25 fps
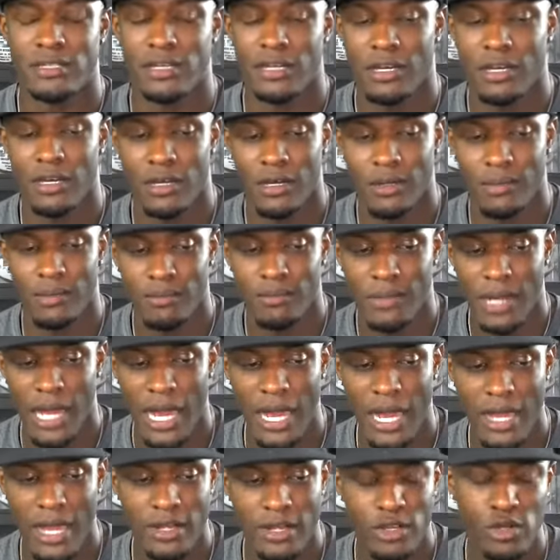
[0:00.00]
I
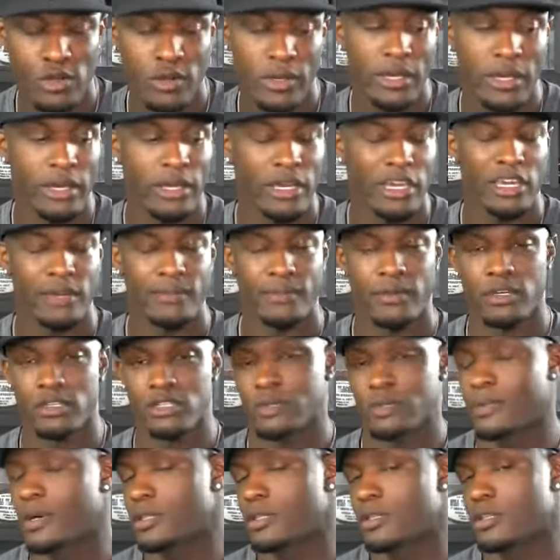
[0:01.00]
do get emails
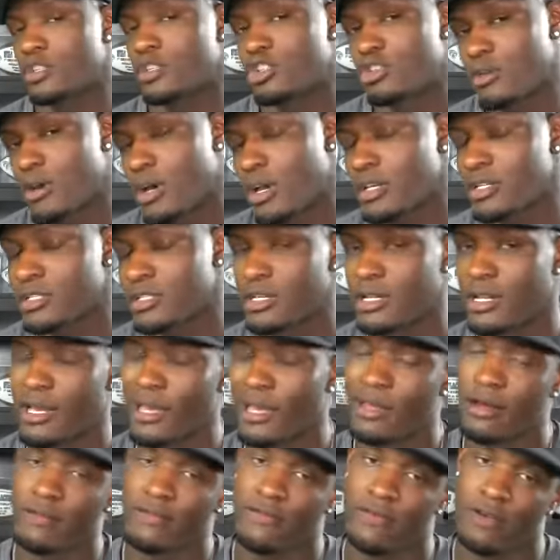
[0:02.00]
about the trust and the
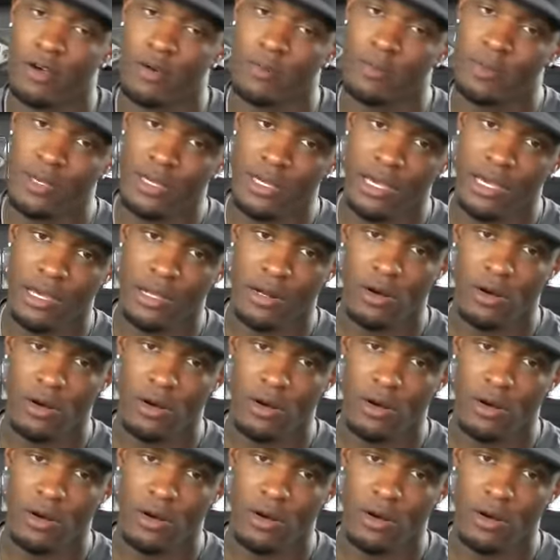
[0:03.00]
NFLPA and